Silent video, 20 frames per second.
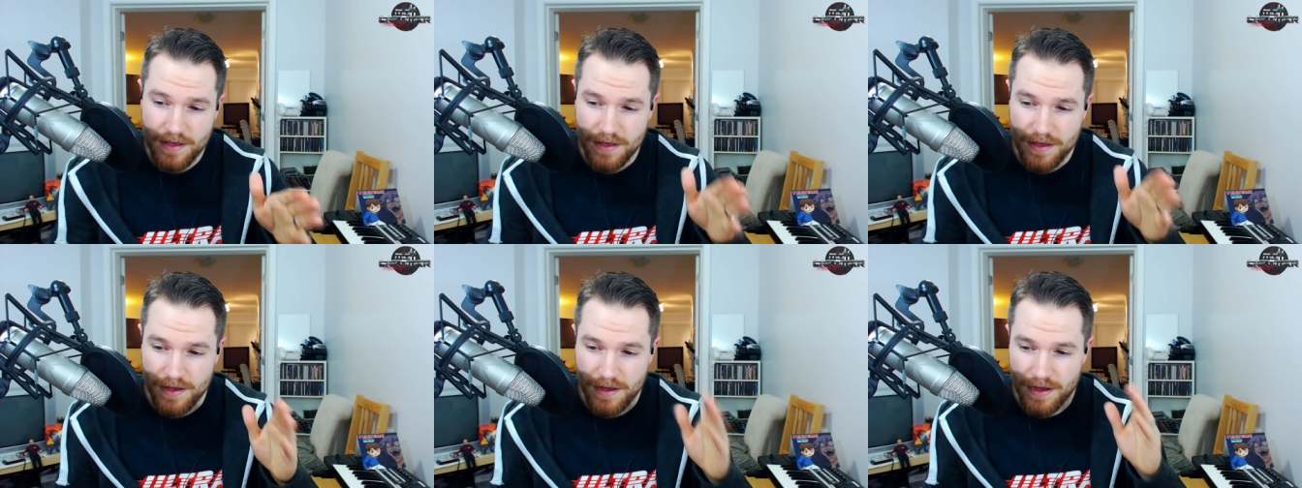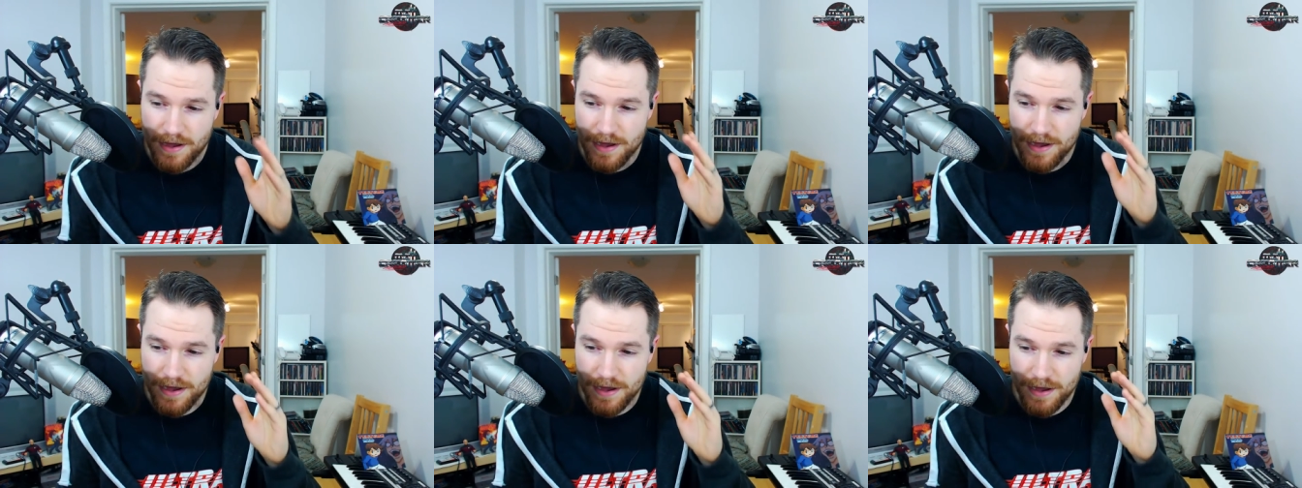
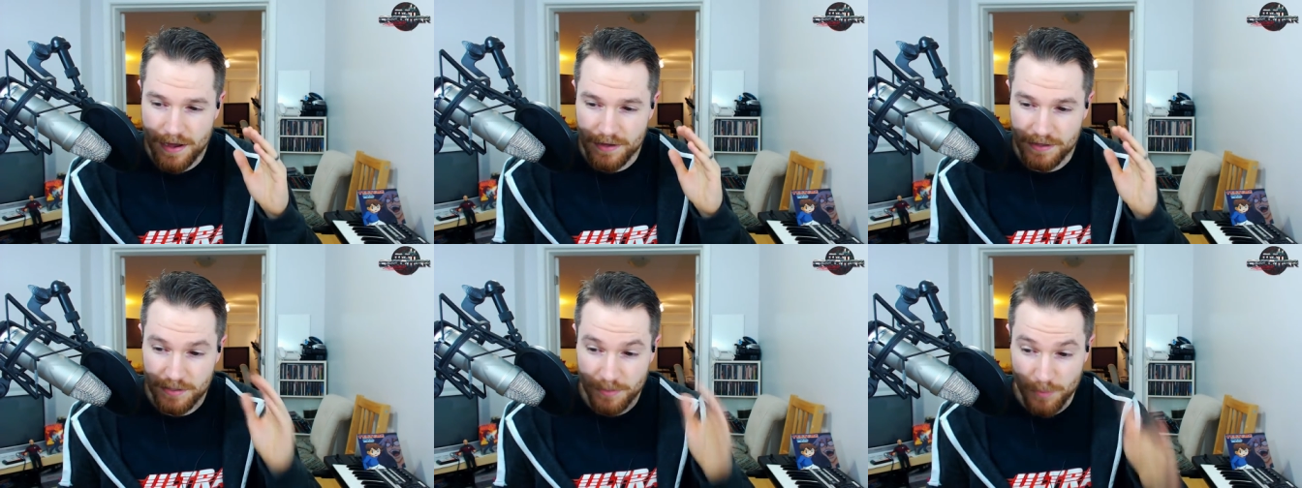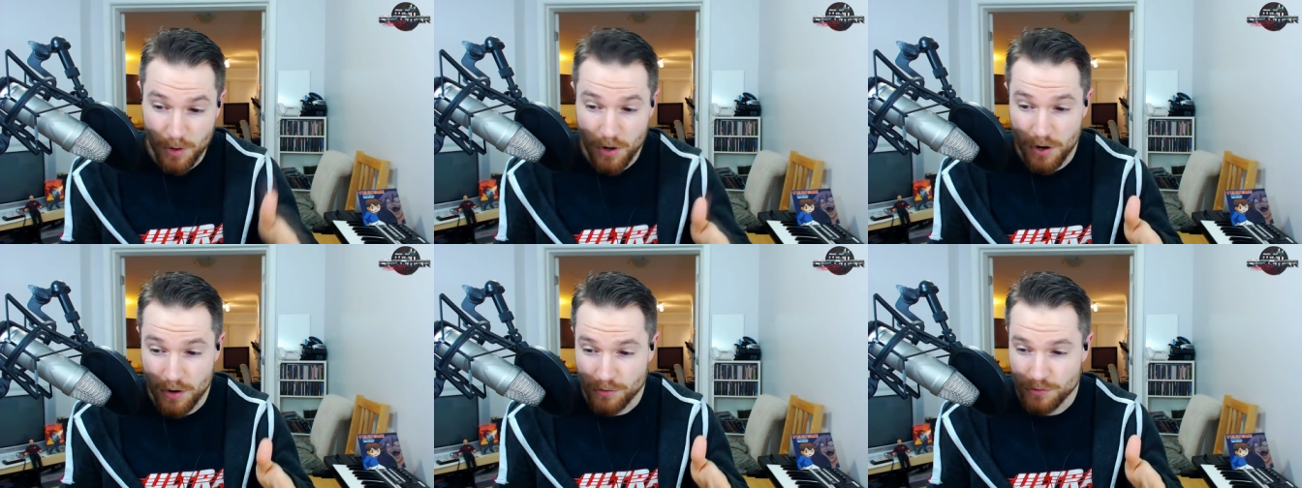uh,
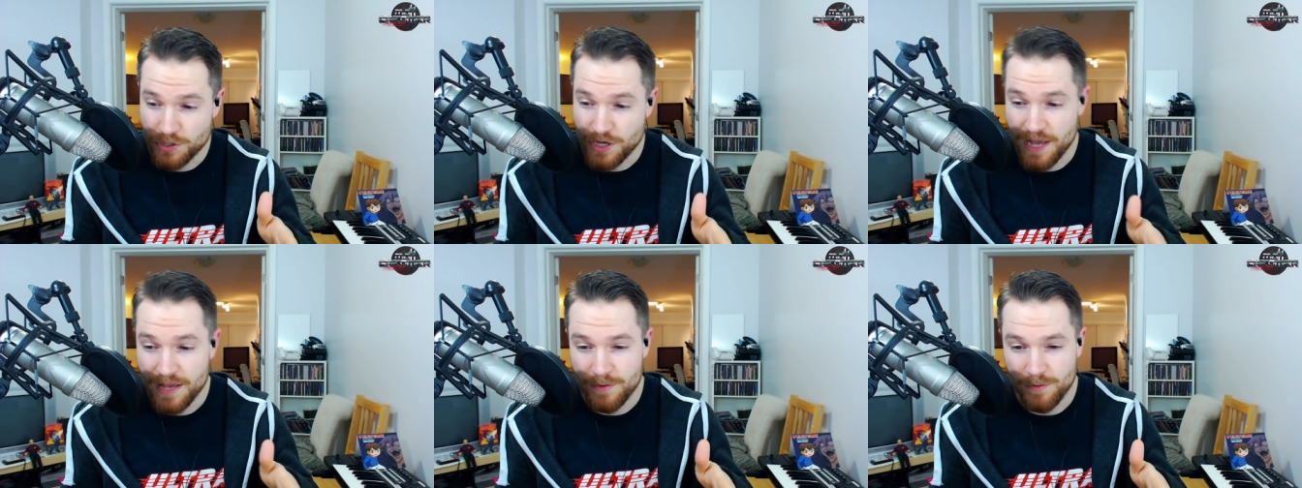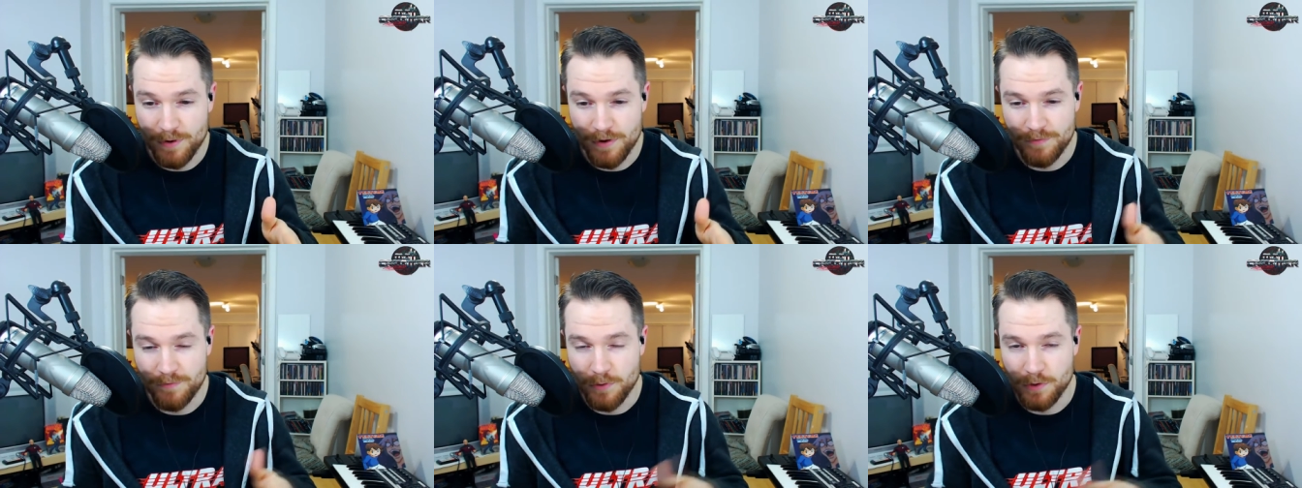tomorrow,
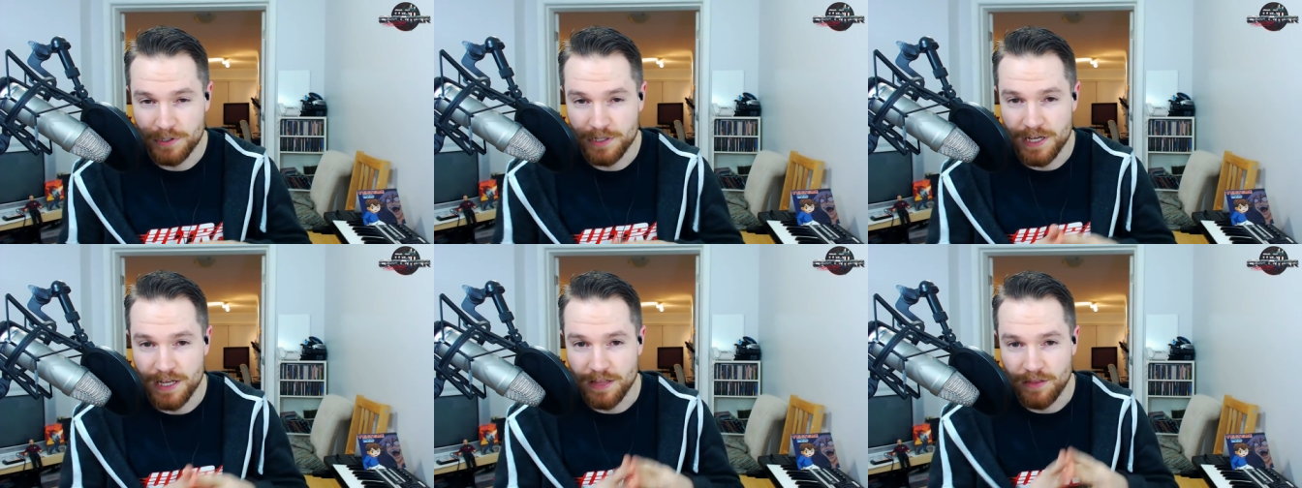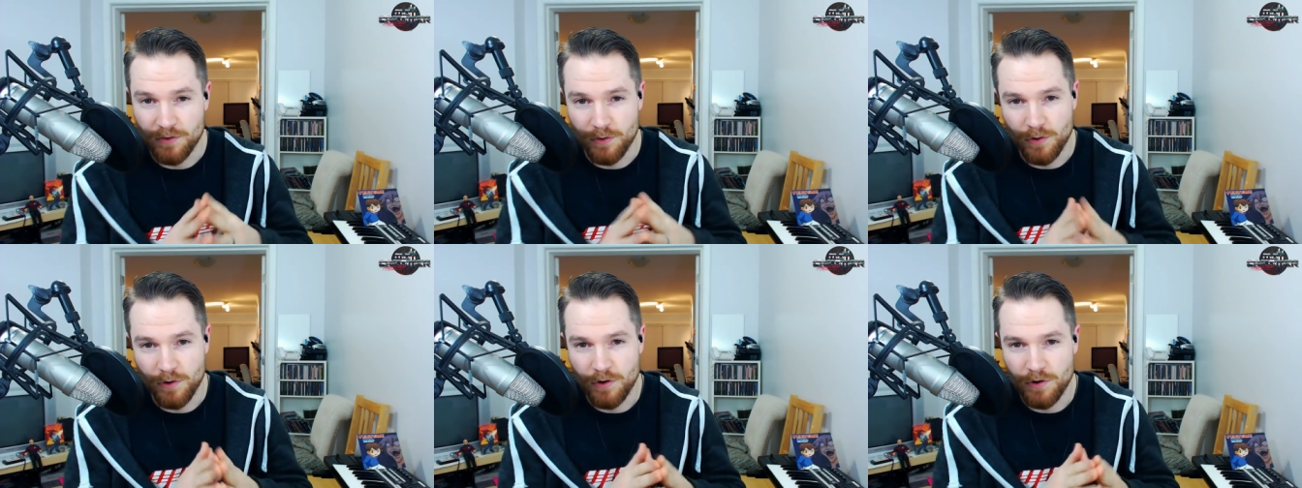January
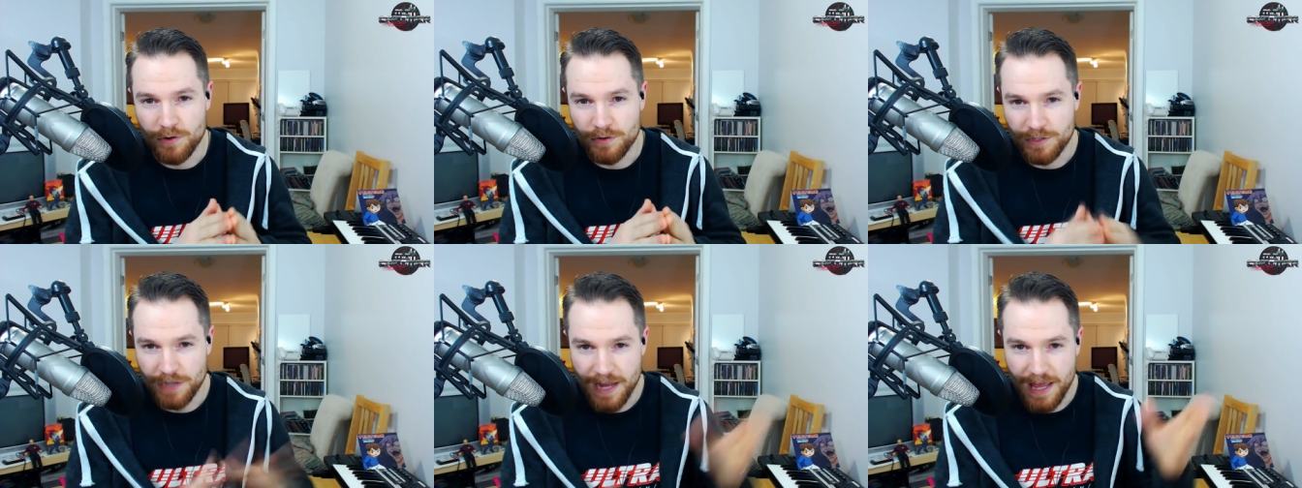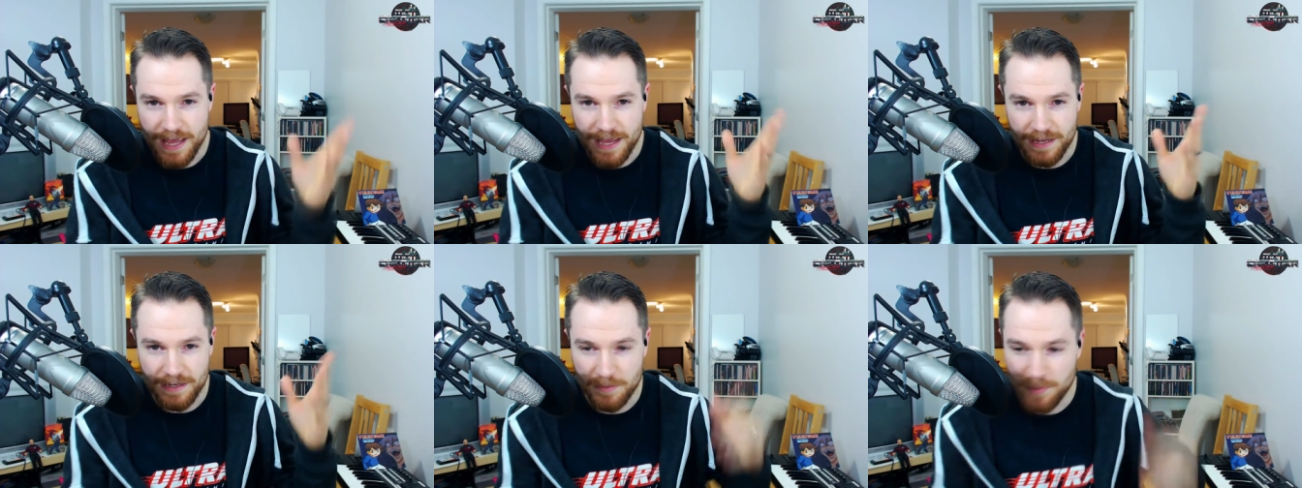14th, or
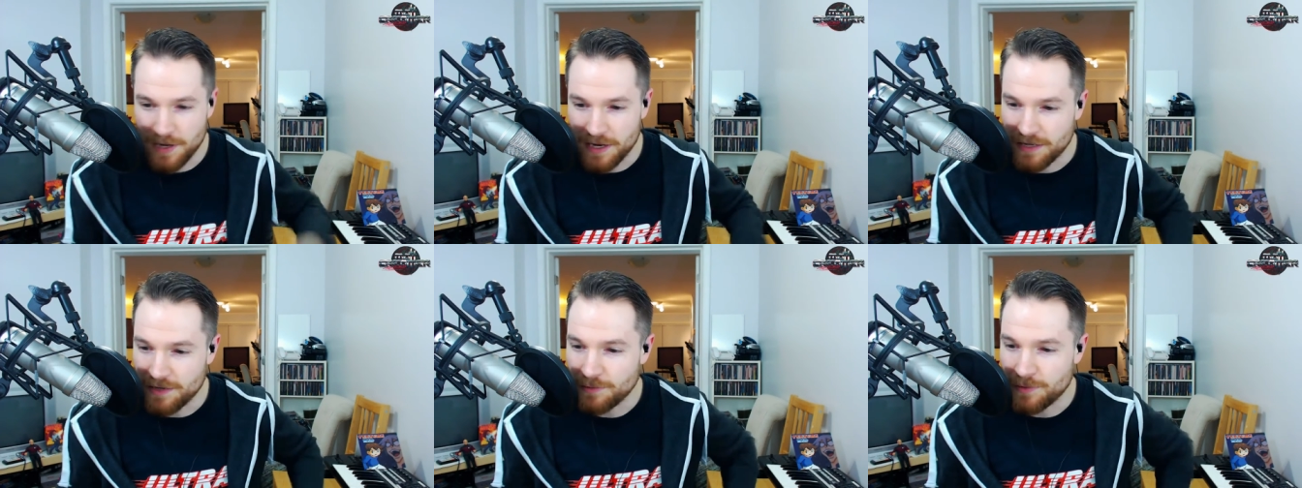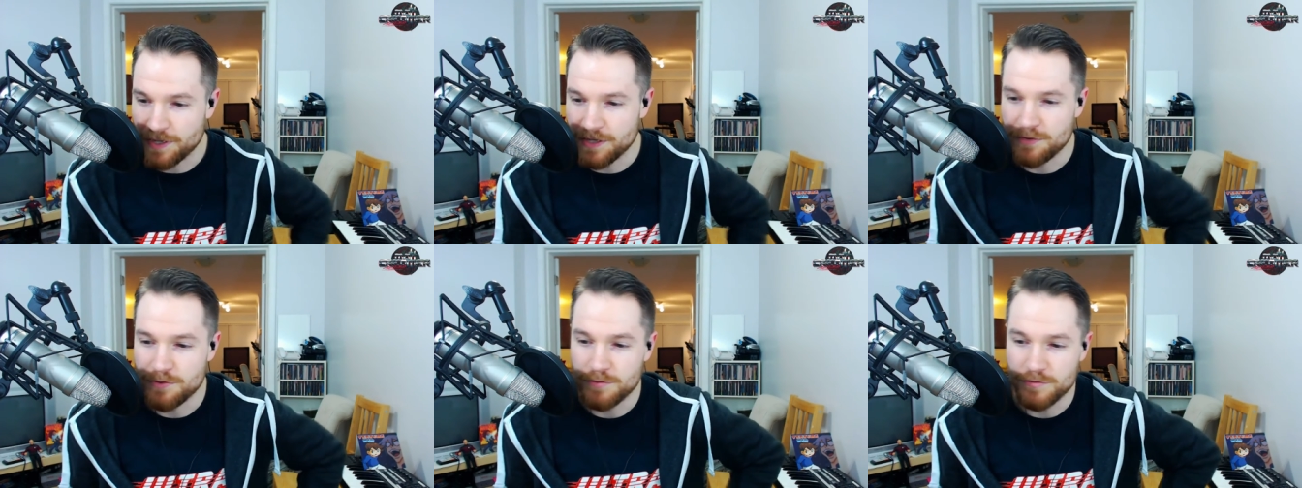today, depending on
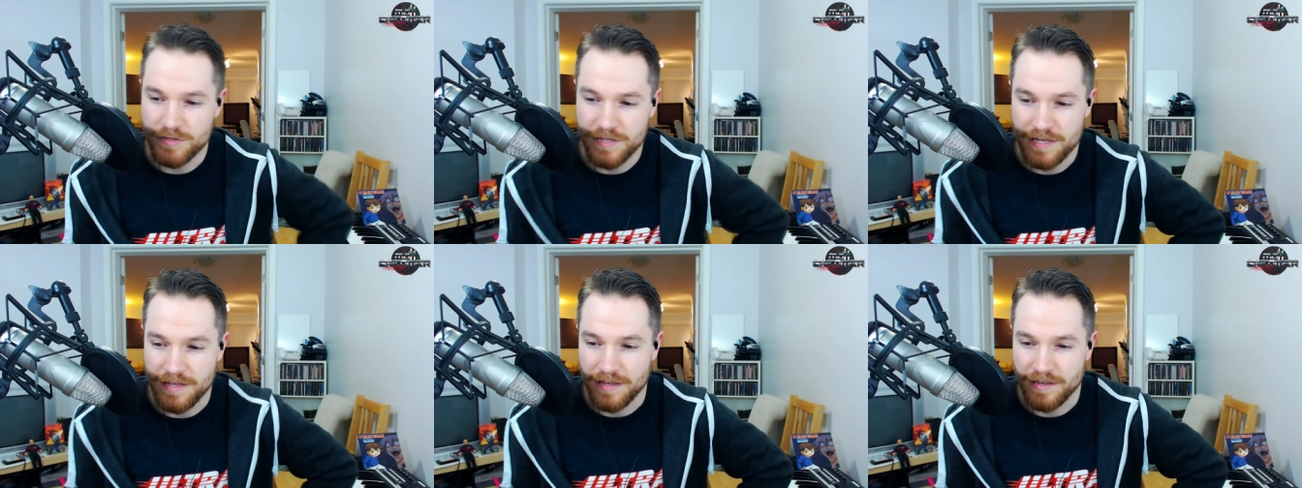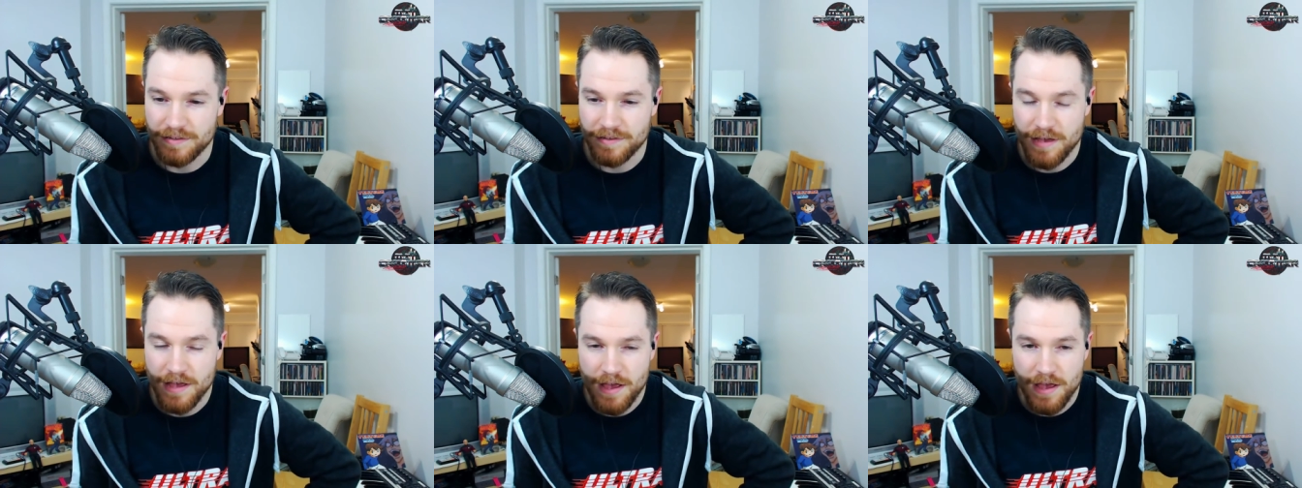when you see
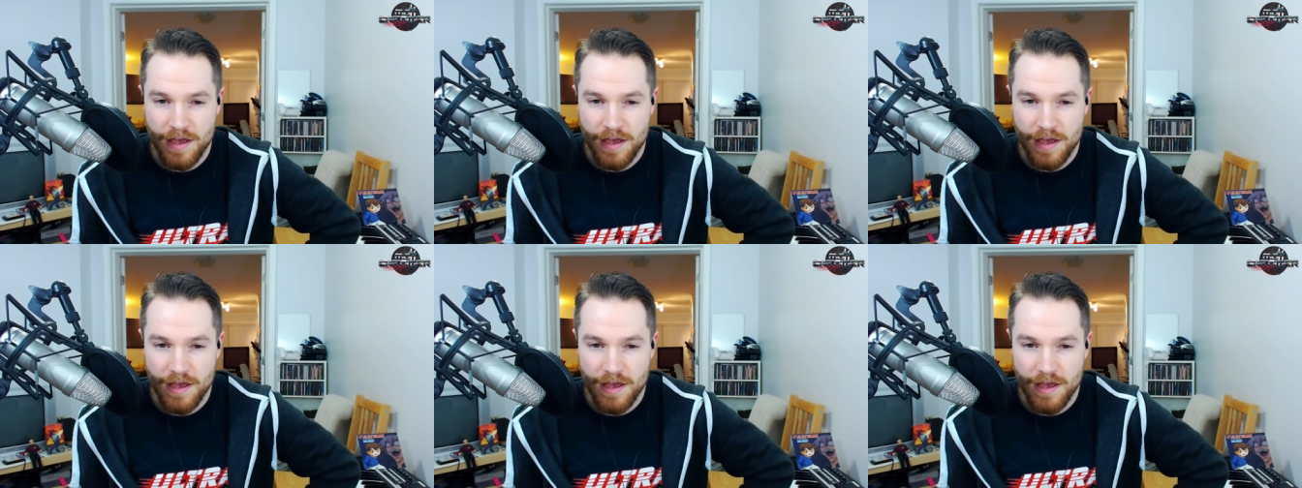this.